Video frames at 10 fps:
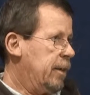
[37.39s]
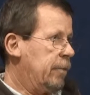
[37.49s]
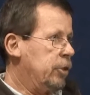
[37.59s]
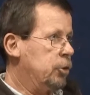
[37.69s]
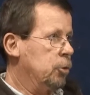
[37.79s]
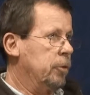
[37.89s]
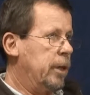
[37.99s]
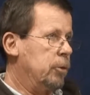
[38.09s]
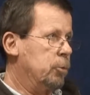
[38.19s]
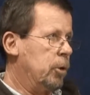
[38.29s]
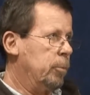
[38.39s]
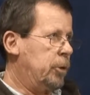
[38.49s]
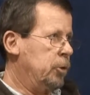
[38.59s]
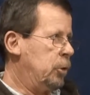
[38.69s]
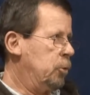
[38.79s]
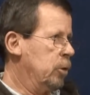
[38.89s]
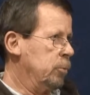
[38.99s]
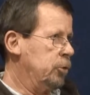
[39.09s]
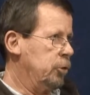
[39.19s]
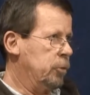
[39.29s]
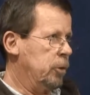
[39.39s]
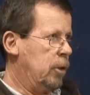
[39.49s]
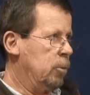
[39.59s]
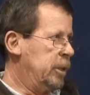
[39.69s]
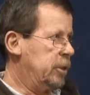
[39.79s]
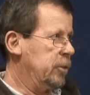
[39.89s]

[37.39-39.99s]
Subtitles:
we sent our other children there as well because we thought it was useful.